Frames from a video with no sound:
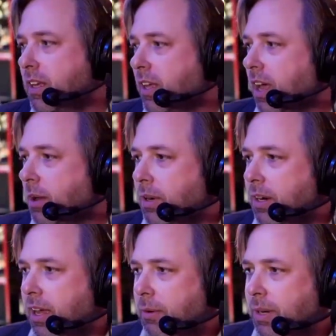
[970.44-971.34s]
I want to
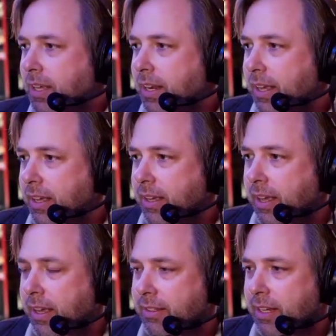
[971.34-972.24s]
I want to get a
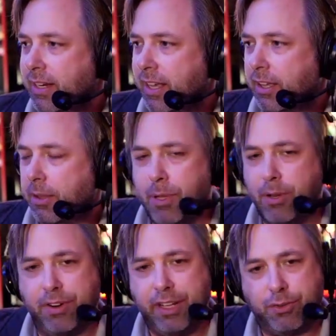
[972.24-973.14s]
a dedicated
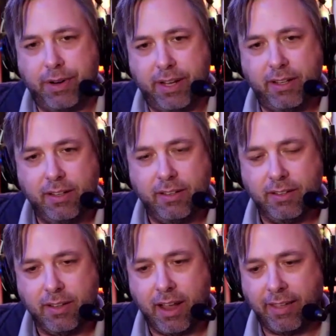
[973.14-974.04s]
computer on each rig,
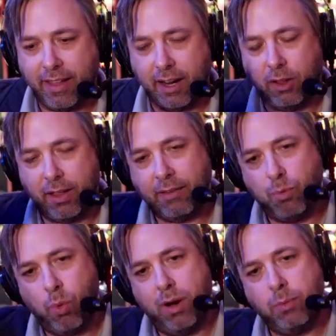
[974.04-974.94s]
and then I only have
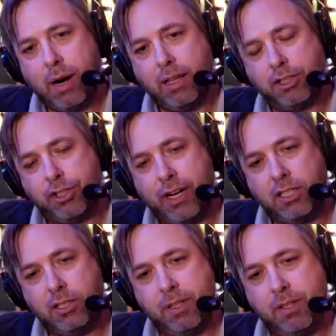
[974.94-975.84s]
one wireless
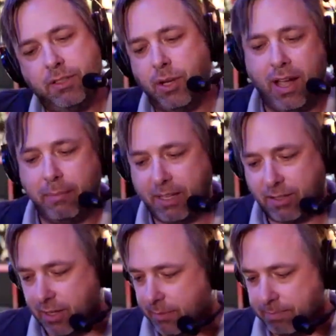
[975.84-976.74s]
transmitter. So I
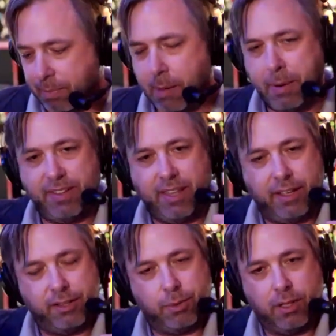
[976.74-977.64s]
basically pop everything
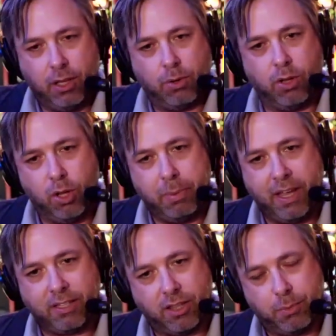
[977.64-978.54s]
into a local
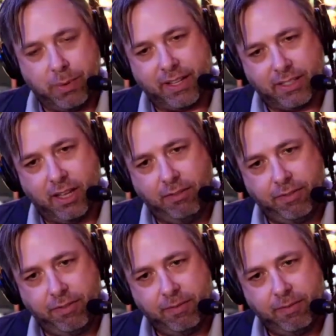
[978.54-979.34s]
OBS on the rig itself